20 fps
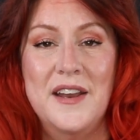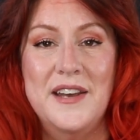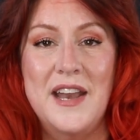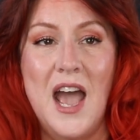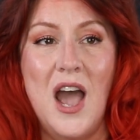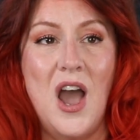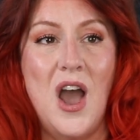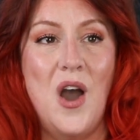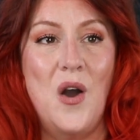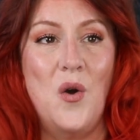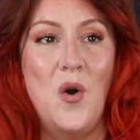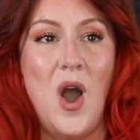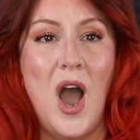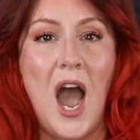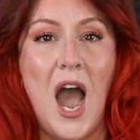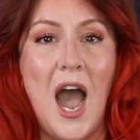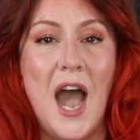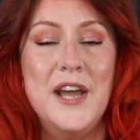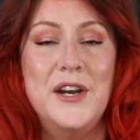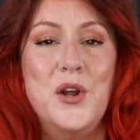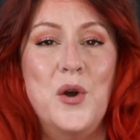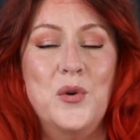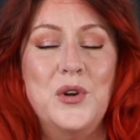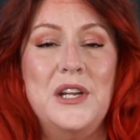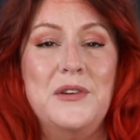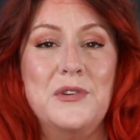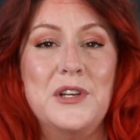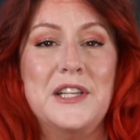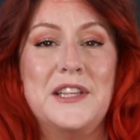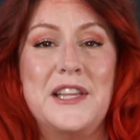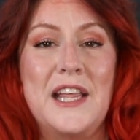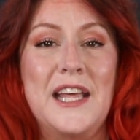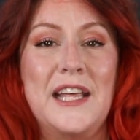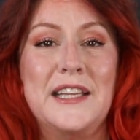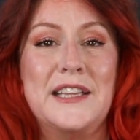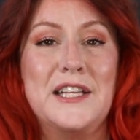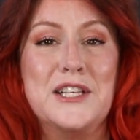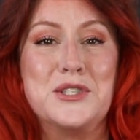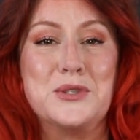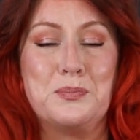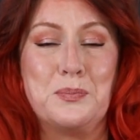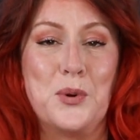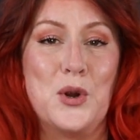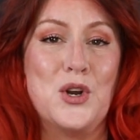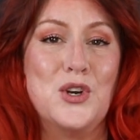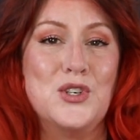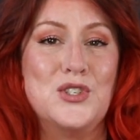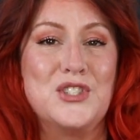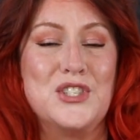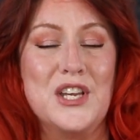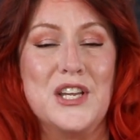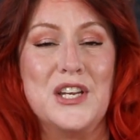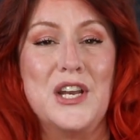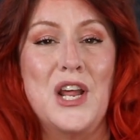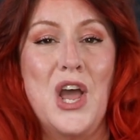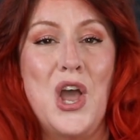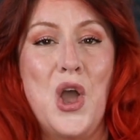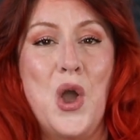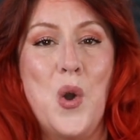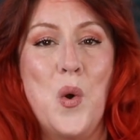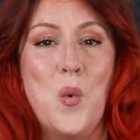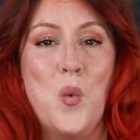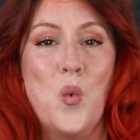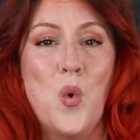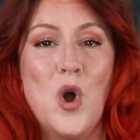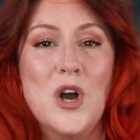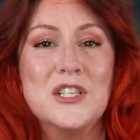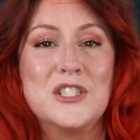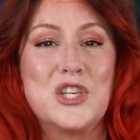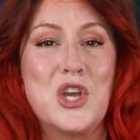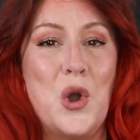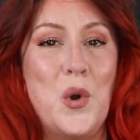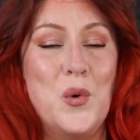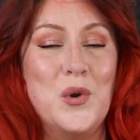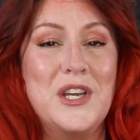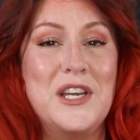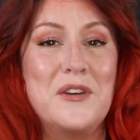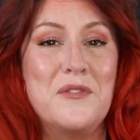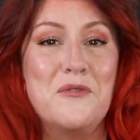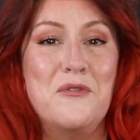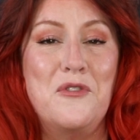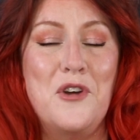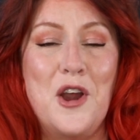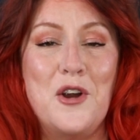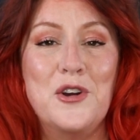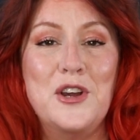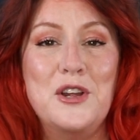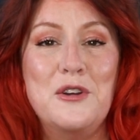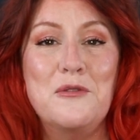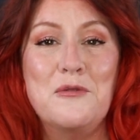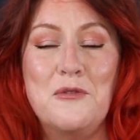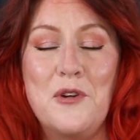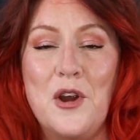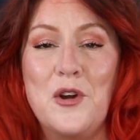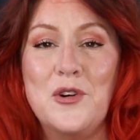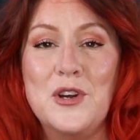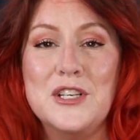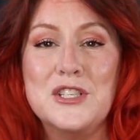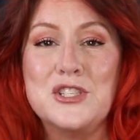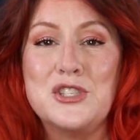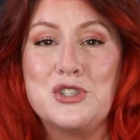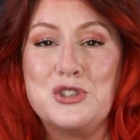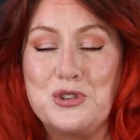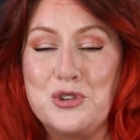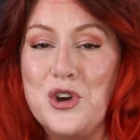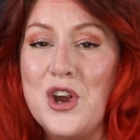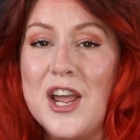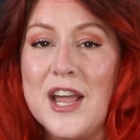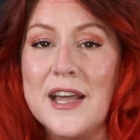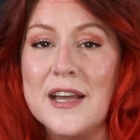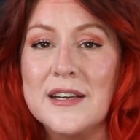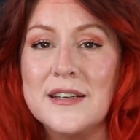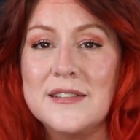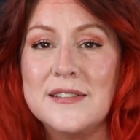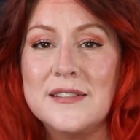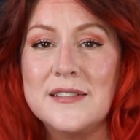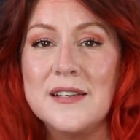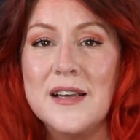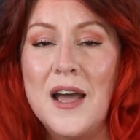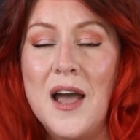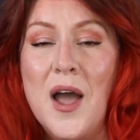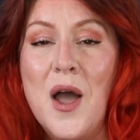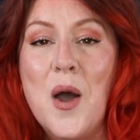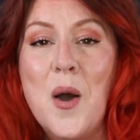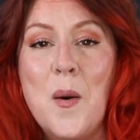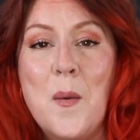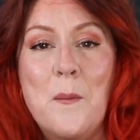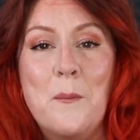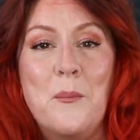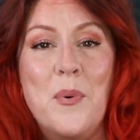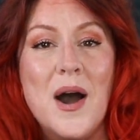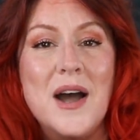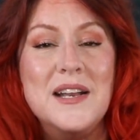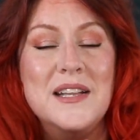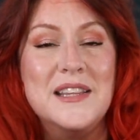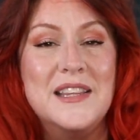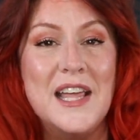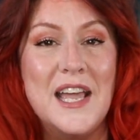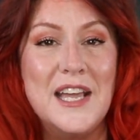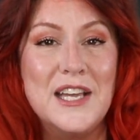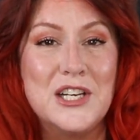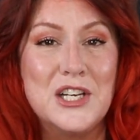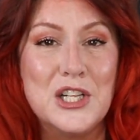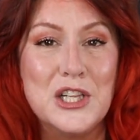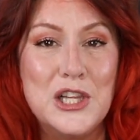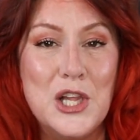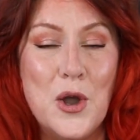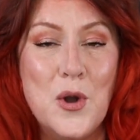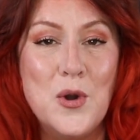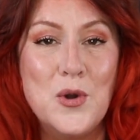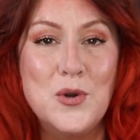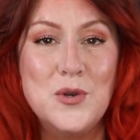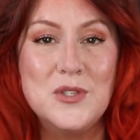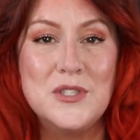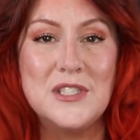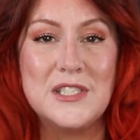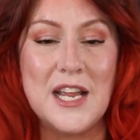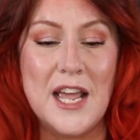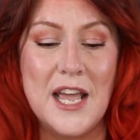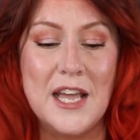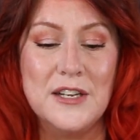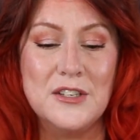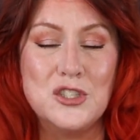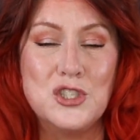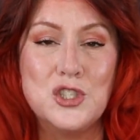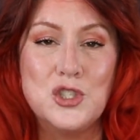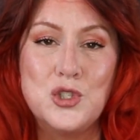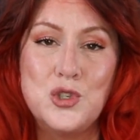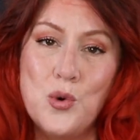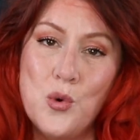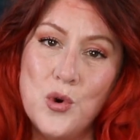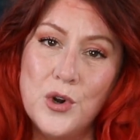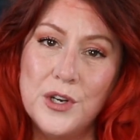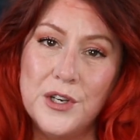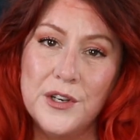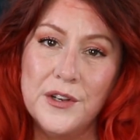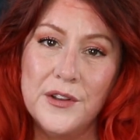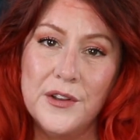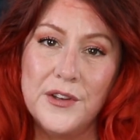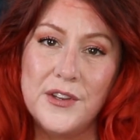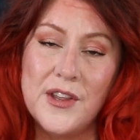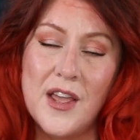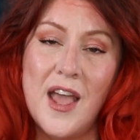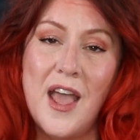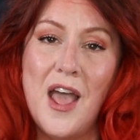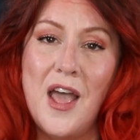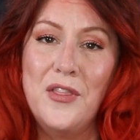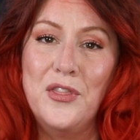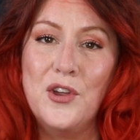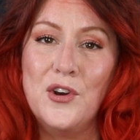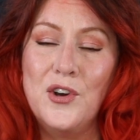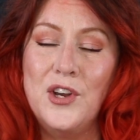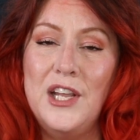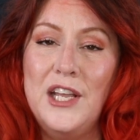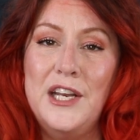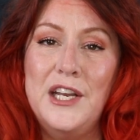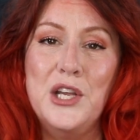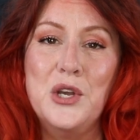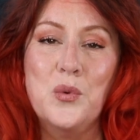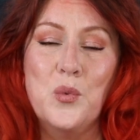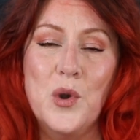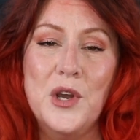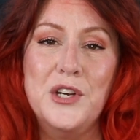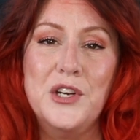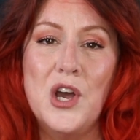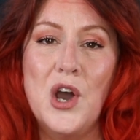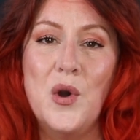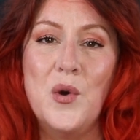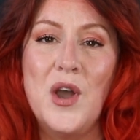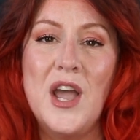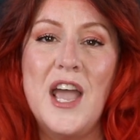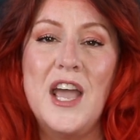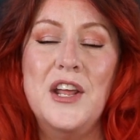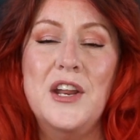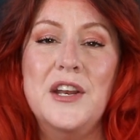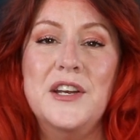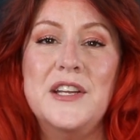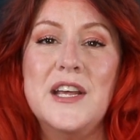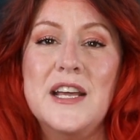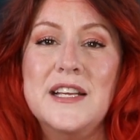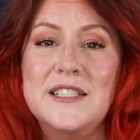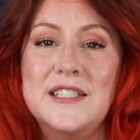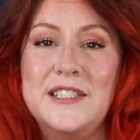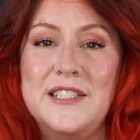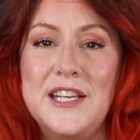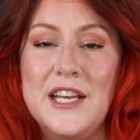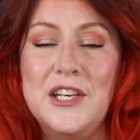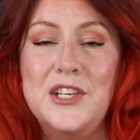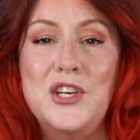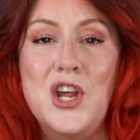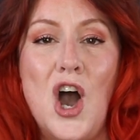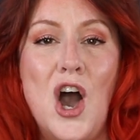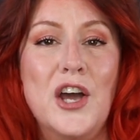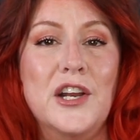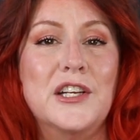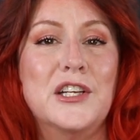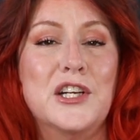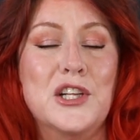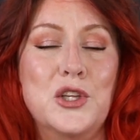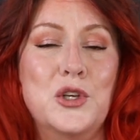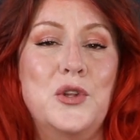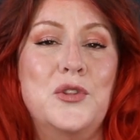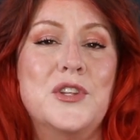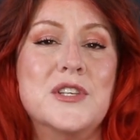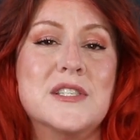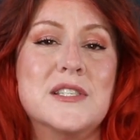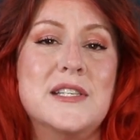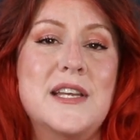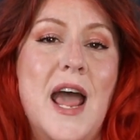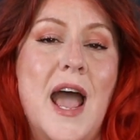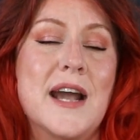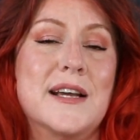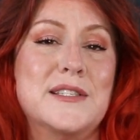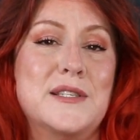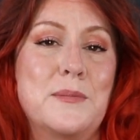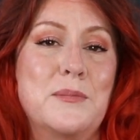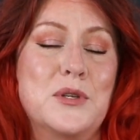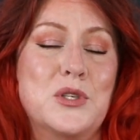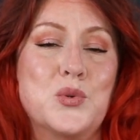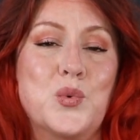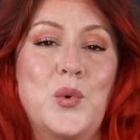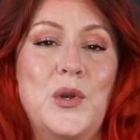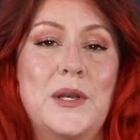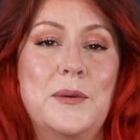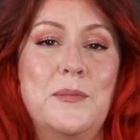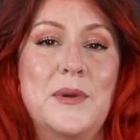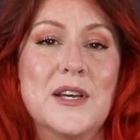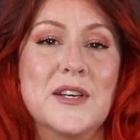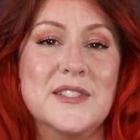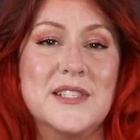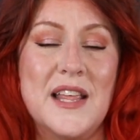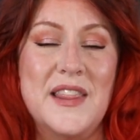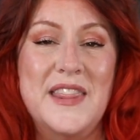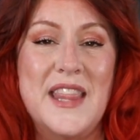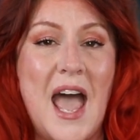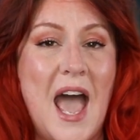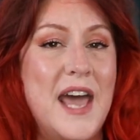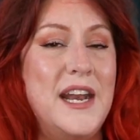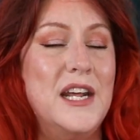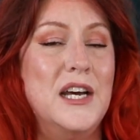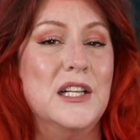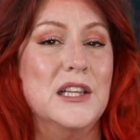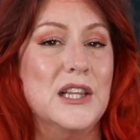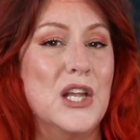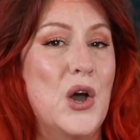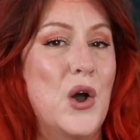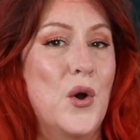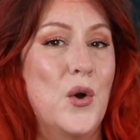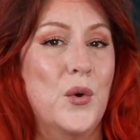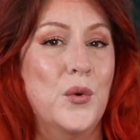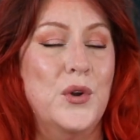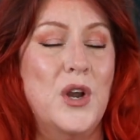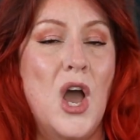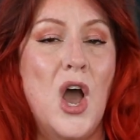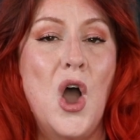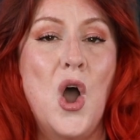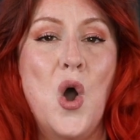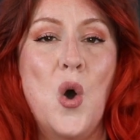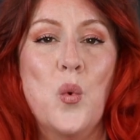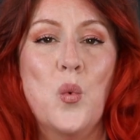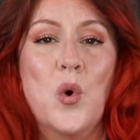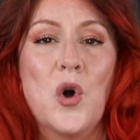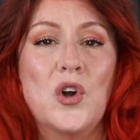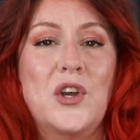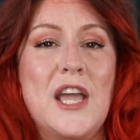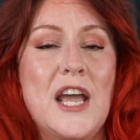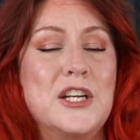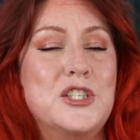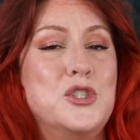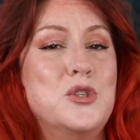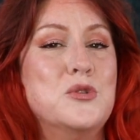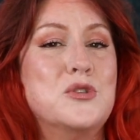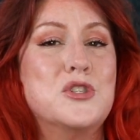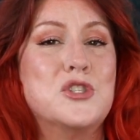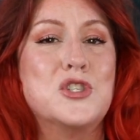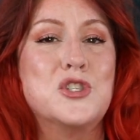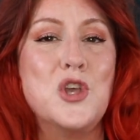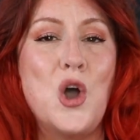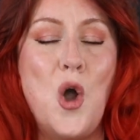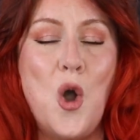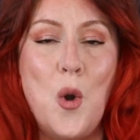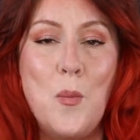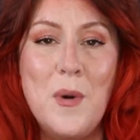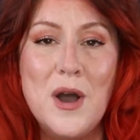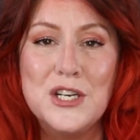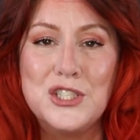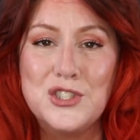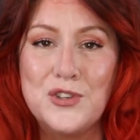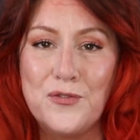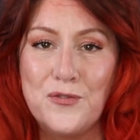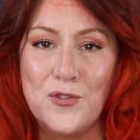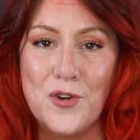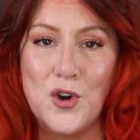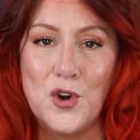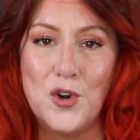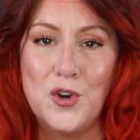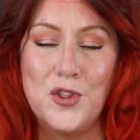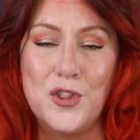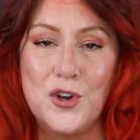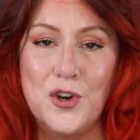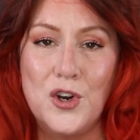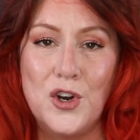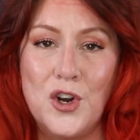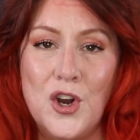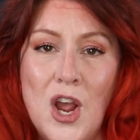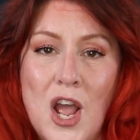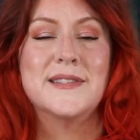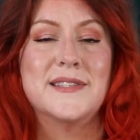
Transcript: Now, I don't even think this person was going very, very strict, but they closed and shortened their eating window and did not include the snacks in between meals. And that alone will get you so much further.